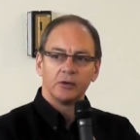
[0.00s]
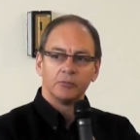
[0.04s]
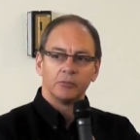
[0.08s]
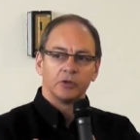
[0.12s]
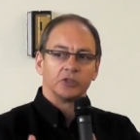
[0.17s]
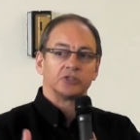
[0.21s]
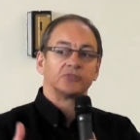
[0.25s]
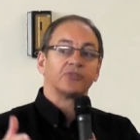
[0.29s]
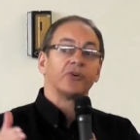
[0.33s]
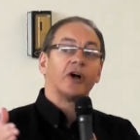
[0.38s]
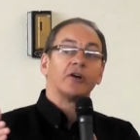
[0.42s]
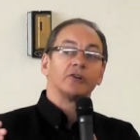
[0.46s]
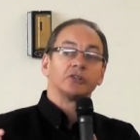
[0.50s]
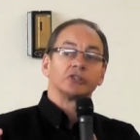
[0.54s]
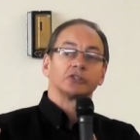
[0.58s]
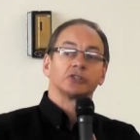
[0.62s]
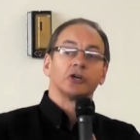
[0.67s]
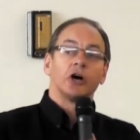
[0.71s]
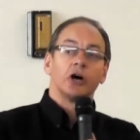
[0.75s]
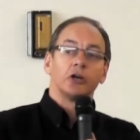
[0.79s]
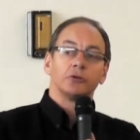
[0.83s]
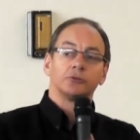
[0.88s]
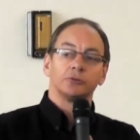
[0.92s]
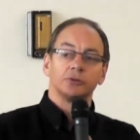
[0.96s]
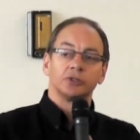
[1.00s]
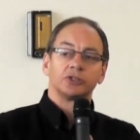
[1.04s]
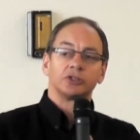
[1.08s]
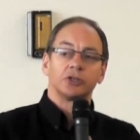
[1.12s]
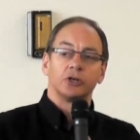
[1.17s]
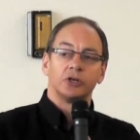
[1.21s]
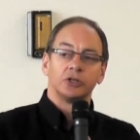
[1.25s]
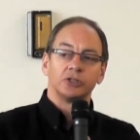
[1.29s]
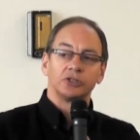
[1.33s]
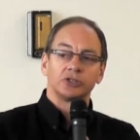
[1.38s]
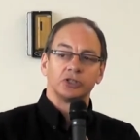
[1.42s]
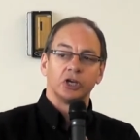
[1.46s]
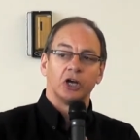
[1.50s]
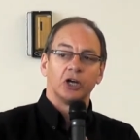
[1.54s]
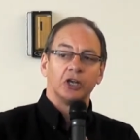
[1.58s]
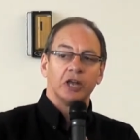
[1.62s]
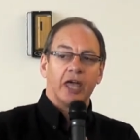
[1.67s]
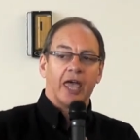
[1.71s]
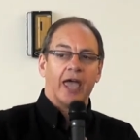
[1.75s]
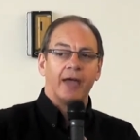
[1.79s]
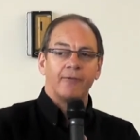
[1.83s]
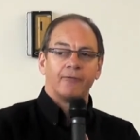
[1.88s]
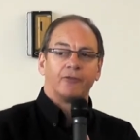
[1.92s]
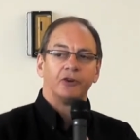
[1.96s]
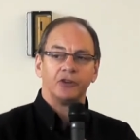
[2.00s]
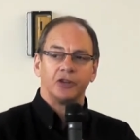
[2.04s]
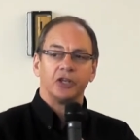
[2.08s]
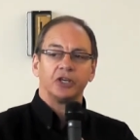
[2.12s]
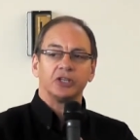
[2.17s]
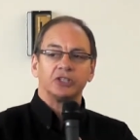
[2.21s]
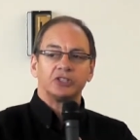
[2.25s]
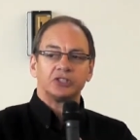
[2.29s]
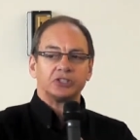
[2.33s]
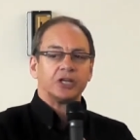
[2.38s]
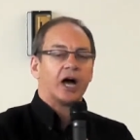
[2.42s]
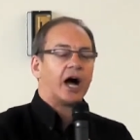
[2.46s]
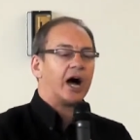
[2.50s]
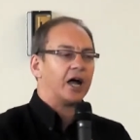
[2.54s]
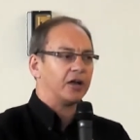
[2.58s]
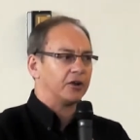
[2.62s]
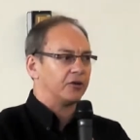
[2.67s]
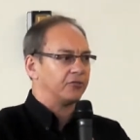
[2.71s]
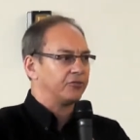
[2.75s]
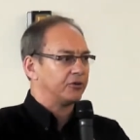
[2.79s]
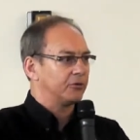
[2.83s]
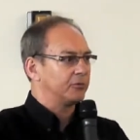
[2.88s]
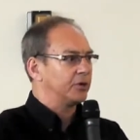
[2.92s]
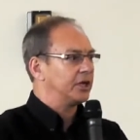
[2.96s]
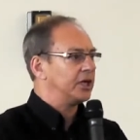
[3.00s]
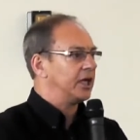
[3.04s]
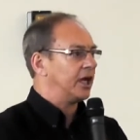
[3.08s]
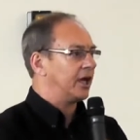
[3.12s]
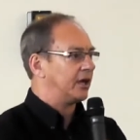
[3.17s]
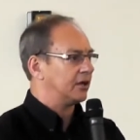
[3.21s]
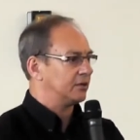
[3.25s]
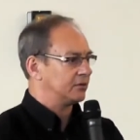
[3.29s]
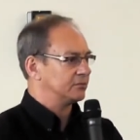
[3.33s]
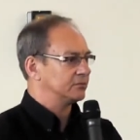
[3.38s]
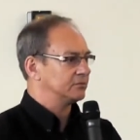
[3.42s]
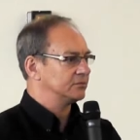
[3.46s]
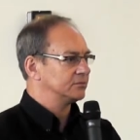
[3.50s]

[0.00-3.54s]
But as far as God was concerned, everything started from here.